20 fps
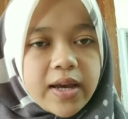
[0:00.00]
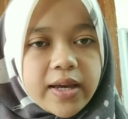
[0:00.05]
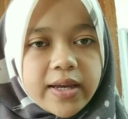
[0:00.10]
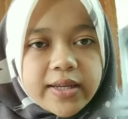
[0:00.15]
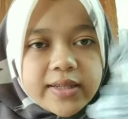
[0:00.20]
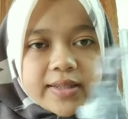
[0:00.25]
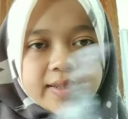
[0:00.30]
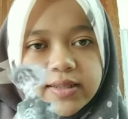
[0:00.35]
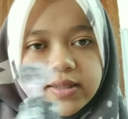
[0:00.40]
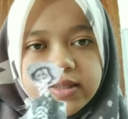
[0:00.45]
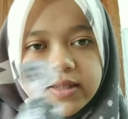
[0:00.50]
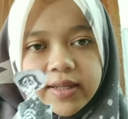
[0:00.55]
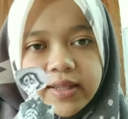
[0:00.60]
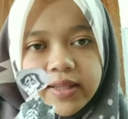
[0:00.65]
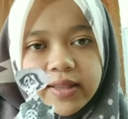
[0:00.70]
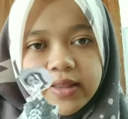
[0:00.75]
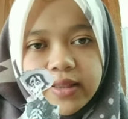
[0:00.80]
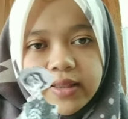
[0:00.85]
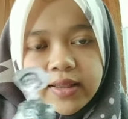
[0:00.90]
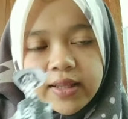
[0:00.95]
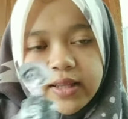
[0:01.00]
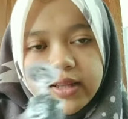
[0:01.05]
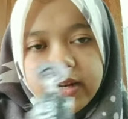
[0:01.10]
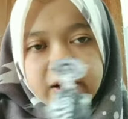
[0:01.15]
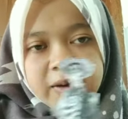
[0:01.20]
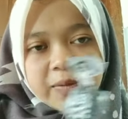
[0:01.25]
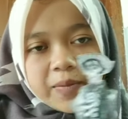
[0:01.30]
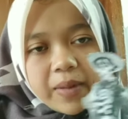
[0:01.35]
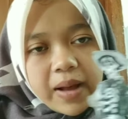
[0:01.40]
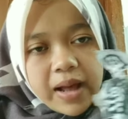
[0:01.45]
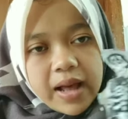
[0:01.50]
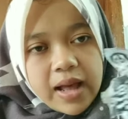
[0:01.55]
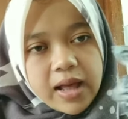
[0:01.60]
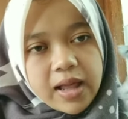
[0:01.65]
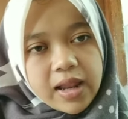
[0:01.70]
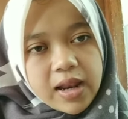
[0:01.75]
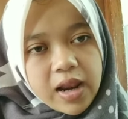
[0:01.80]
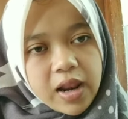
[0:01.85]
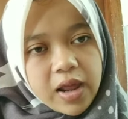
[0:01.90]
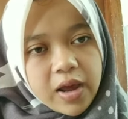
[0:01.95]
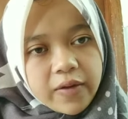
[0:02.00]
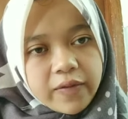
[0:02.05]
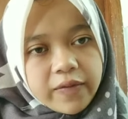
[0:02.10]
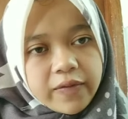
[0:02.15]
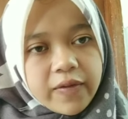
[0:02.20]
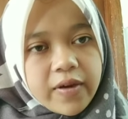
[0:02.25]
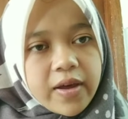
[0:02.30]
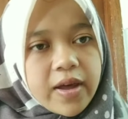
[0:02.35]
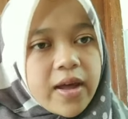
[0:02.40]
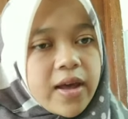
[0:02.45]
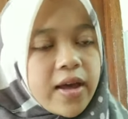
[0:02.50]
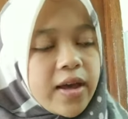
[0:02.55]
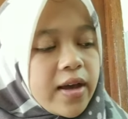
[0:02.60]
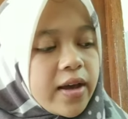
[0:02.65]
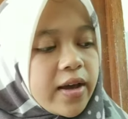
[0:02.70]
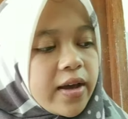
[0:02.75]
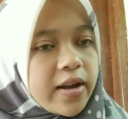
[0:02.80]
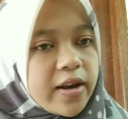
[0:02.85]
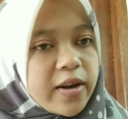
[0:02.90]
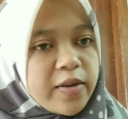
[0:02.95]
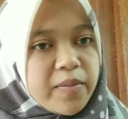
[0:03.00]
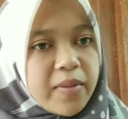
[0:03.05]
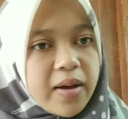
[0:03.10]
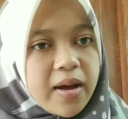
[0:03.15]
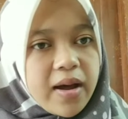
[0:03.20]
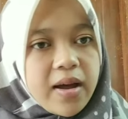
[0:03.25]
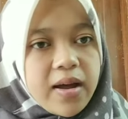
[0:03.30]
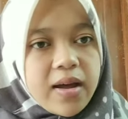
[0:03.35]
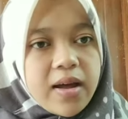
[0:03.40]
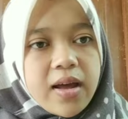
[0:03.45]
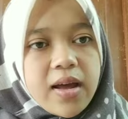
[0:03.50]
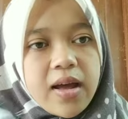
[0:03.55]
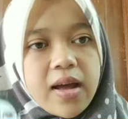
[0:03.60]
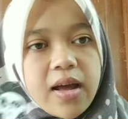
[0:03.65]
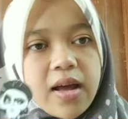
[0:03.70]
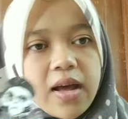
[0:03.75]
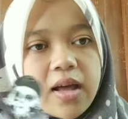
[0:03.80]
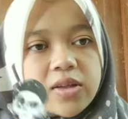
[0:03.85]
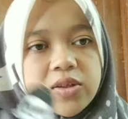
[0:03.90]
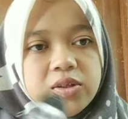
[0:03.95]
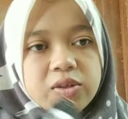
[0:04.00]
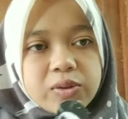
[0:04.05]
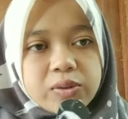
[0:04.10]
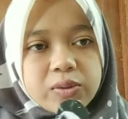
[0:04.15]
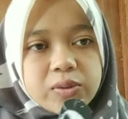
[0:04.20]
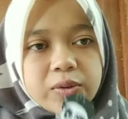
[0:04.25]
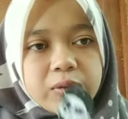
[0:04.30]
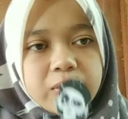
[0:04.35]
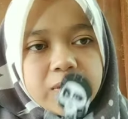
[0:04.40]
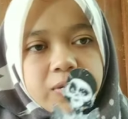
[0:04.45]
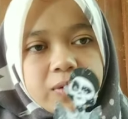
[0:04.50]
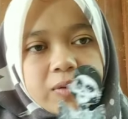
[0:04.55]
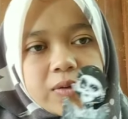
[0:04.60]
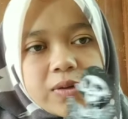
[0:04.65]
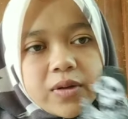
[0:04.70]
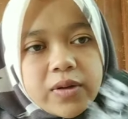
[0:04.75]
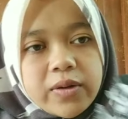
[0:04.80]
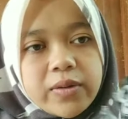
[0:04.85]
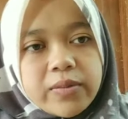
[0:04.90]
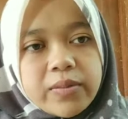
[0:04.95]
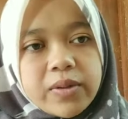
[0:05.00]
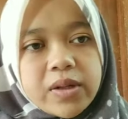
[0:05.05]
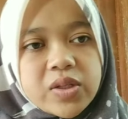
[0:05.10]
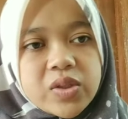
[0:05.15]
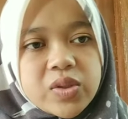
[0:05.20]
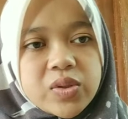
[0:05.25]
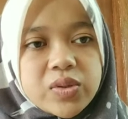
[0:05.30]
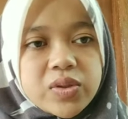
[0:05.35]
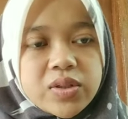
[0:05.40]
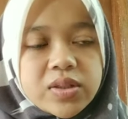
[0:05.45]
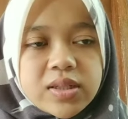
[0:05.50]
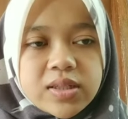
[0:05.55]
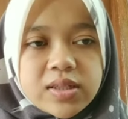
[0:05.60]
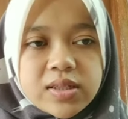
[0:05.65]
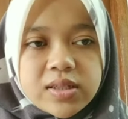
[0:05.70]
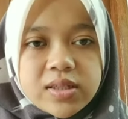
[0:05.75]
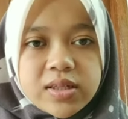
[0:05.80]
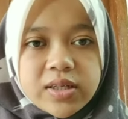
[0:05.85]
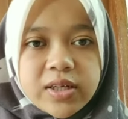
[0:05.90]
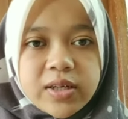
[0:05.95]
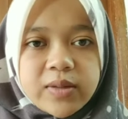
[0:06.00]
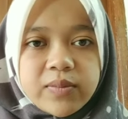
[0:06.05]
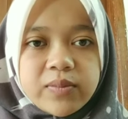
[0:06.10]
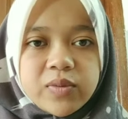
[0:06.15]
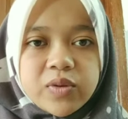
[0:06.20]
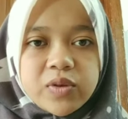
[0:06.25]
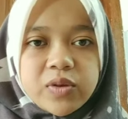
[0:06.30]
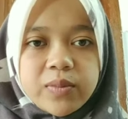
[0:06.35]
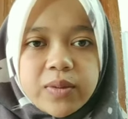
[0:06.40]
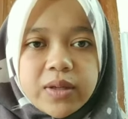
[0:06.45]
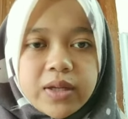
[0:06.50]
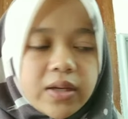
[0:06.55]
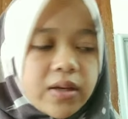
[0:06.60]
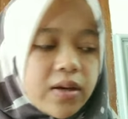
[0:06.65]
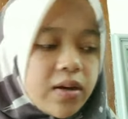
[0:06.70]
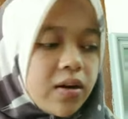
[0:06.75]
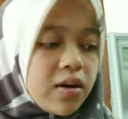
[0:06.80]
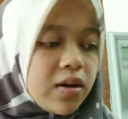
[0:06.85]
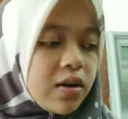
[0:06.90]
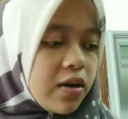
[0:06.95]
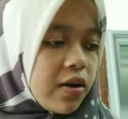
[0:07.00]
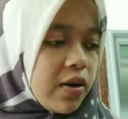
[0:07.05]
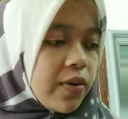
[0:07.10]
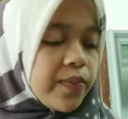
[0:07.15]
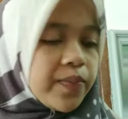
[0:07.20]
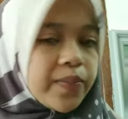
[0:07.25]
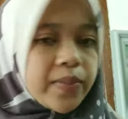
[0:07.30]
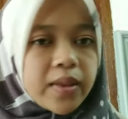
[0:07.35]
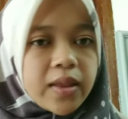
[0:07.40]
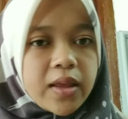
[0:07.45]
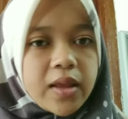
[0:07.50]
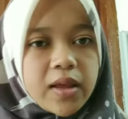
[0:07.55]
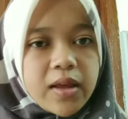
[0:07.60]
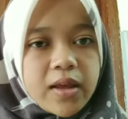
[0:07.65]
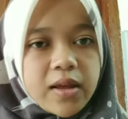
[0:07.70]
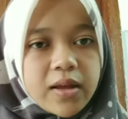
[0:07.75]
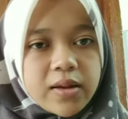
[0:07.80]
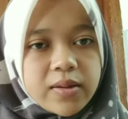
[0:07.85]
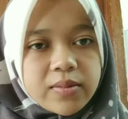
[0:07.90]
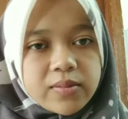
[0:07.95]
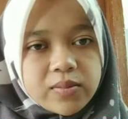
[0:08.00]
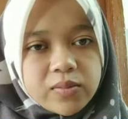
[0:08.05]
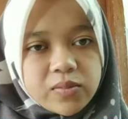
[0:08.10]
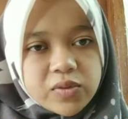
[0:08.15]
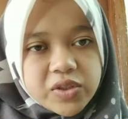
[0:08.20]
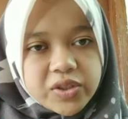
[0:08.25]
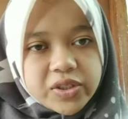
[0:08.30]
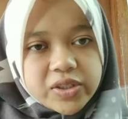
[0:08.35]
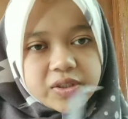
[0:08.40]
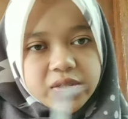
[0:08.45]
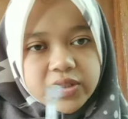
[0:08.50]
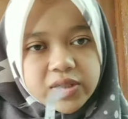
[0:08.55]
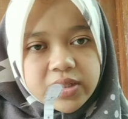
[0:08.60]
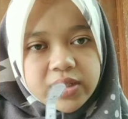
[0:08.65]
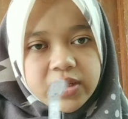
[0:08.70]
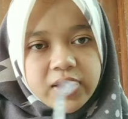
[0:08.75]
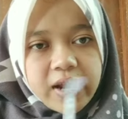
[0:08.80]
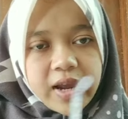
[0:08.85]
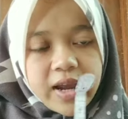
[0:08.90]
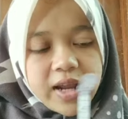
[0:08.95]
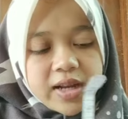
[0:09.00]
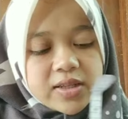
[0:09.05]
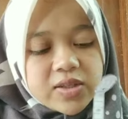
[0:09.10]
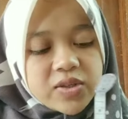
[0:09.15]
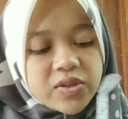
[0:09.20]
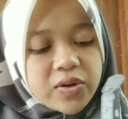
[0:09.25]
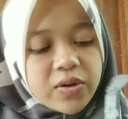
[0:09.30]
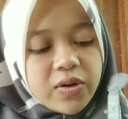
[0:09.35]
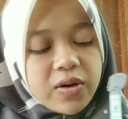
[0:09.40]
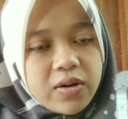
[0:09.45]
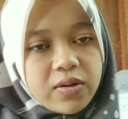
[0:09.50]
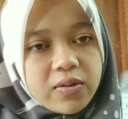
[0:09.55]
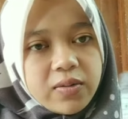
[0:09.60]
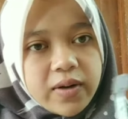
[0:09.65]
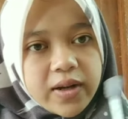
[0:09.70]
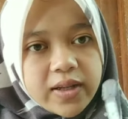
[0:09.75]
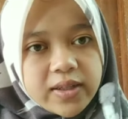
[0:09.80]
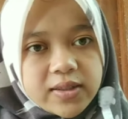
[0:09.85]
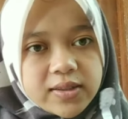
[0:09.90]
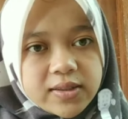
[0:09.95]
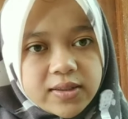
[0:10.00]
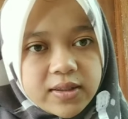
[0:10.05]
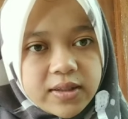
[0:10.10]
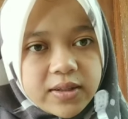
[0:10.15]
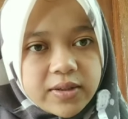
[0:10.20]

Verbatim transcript: His great grandpa left grandma to pursue this dream to be a musician, and songwriter.